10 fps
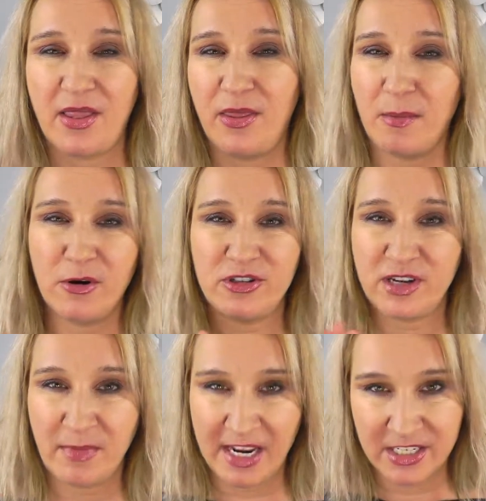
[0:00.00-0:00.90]
the
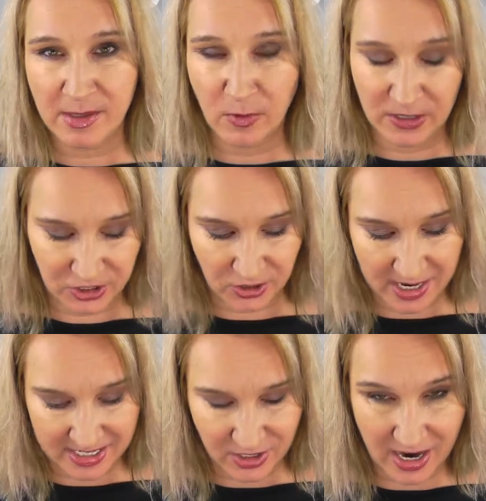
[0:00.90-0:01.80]
most amazing
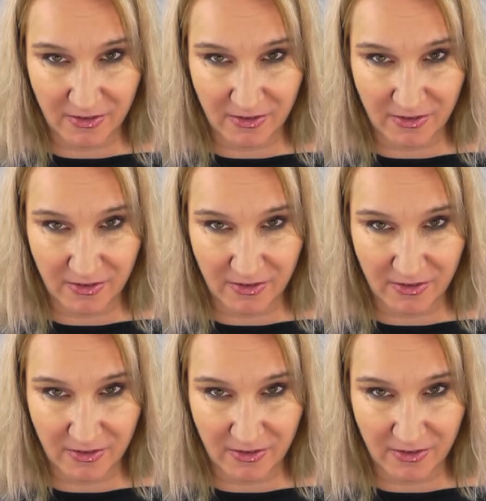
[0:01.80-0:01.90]
moisturizer